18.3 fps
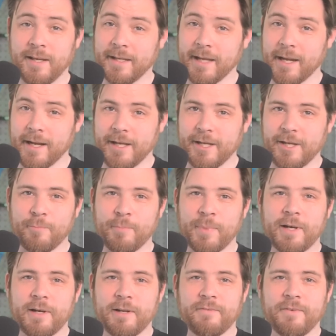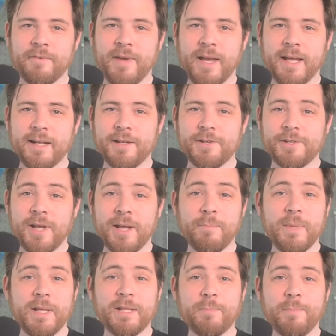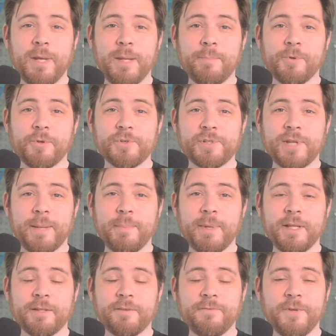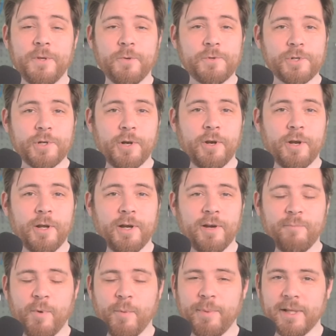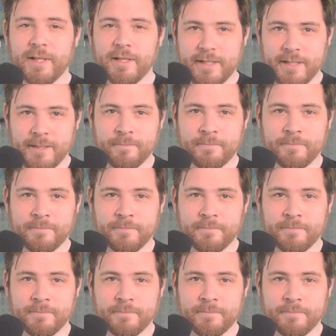Gain a competitive advantage and meet the people shaping the future of mobility.